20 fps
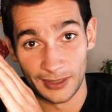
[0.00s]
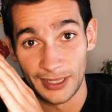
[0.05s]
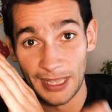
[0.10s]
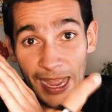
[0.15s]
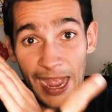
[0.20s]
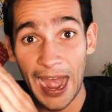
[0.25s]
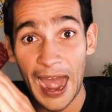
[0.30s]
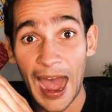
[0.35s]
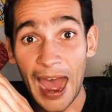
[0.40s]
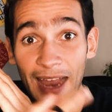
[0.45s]
the
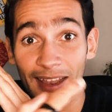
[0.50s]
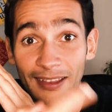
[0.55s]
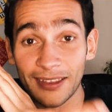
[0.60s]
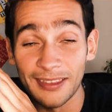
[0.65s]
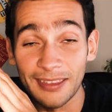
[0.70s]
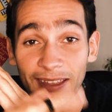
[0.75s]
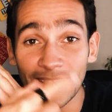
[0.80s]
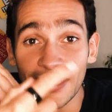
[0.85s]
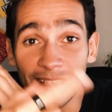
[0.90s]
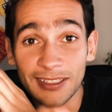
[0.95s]
hard
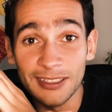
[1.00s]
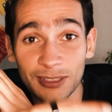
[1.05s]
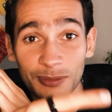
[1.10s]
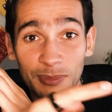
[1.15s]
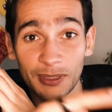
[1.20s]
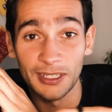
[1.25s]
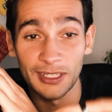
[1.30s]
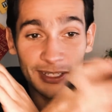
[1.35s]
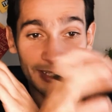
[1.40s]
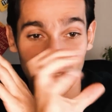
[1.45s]
things,
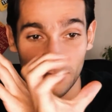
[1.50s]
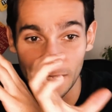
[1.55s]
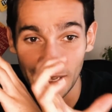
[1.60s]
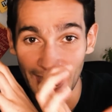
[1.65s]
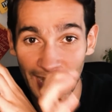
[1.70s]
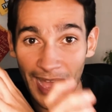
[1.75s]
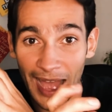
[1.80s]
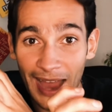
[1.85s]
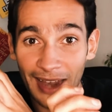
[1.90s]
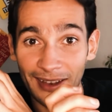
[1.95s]
because the
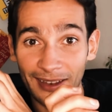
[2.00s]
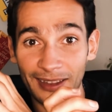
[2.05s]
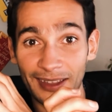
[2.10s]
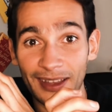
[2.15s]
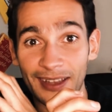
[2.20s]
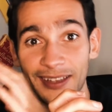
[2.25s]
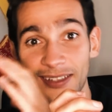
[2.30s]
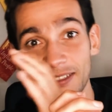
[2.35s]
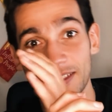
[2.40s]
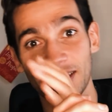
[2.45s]
hard
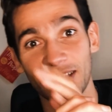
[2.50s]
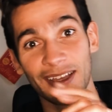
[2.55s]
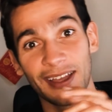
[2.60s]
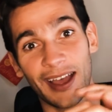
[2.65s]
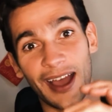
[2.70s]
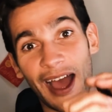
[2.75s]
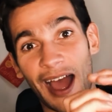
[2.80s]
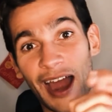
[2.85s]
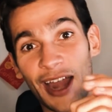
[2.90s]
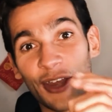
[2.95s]
things
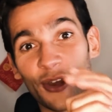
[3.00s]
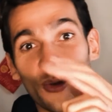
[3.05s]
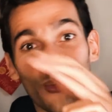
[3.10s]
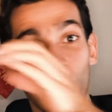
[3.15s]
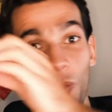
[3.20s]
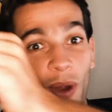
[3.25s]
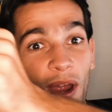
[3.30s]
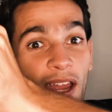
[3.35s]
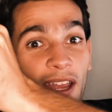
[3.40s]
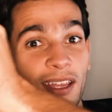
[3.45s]
are your
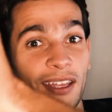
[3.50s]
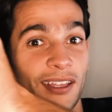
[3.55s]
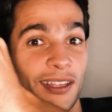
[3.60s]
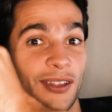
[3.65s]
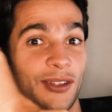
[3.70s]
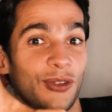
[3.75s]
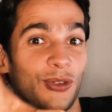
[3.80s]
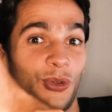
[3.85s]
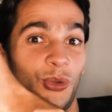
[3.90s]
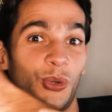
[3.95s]
way
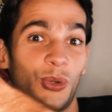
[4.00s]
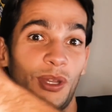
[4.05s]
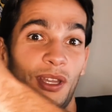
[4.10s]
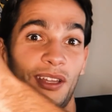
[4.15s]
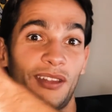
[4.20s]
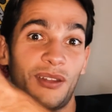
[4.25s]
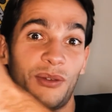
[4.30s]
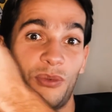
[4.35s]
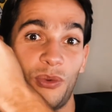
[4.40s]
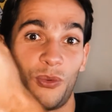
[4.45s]
to
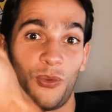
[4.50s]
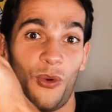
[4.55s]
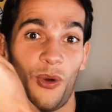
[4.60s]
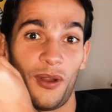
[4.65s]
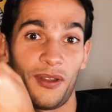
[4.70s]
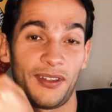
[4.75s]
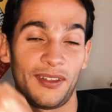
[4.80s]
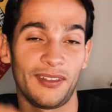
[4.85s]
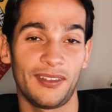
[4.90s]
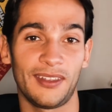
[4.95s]
get the
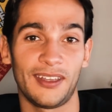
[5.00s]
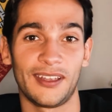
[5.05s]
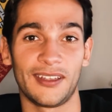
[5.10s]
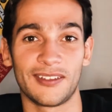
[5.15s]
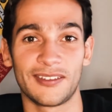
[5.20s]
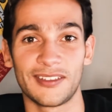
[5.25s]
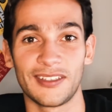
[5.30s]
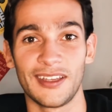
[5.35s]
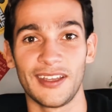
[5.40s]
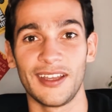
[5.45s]
rewarding
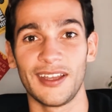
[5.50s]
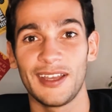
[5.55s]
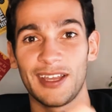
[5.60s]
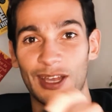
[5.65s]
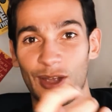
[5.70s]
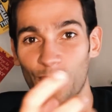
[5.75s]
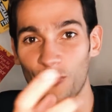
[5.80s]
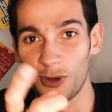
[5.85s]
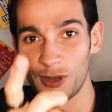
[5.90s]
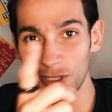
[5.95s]
things.
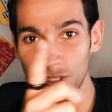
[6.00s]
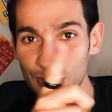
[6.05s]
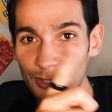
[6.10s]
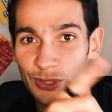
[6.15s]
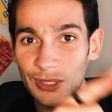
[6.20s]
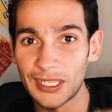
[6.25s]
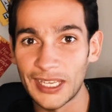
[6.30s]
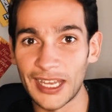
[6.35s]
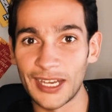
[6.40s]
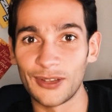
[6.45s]
And once you
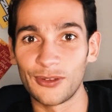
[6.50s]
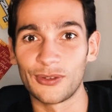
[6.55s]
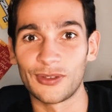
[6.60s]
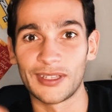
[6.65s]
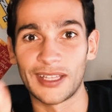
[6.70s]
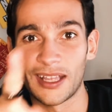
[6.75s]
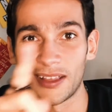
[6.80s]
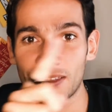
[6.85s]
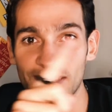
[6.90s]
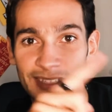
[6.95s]
get into
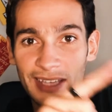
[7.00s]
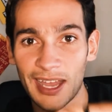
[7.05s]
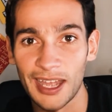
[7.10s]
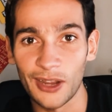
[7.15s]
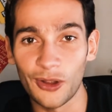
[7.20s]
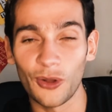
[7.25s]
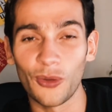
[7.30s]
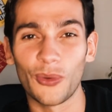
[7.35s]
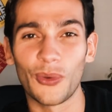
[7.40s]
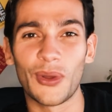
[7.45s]
that
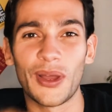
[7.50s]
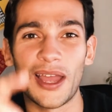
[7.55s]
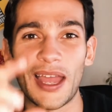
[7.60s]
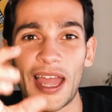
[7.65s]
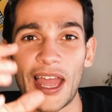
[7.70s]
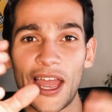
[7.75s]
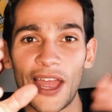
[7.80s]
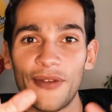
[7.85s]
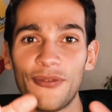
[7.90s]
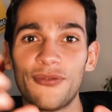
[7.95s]
cycle,
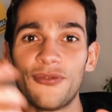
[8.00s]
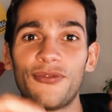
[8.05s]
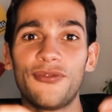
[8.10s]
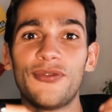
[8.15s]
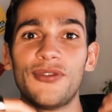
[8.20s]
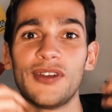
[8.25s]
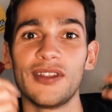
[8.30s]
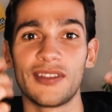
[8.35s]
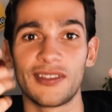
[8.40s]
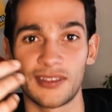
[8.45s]

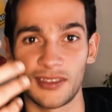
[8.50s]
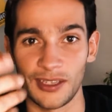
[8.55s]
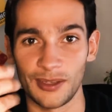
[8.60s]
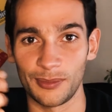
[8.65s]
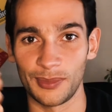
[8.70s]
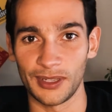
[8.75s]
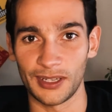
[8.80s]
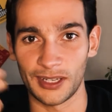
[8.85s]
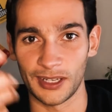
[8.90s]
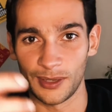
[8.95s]
everything
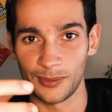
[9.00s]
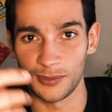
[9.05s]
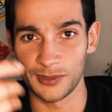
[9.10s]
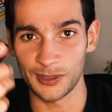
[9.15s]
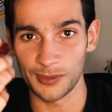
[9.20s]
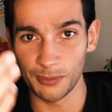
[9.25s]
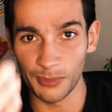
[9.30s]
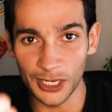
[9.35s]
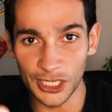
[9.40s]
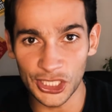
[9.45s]

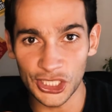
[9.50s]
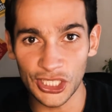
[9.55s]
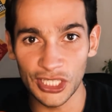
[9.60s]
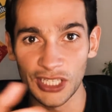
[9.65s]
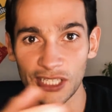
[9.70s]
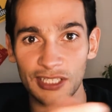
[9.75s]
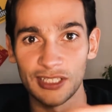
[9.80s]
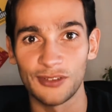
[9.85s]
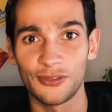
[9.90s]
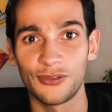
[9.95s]
becomes much
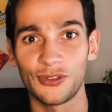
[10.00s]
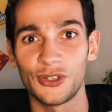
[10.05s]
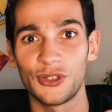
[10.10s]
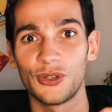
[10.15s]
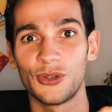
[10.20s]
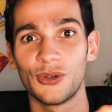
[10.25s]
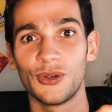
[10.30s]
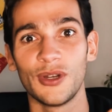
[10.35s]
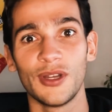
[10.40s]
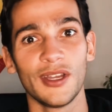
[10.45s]
easier for
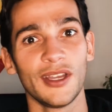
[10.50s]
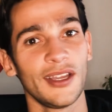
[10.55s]
you,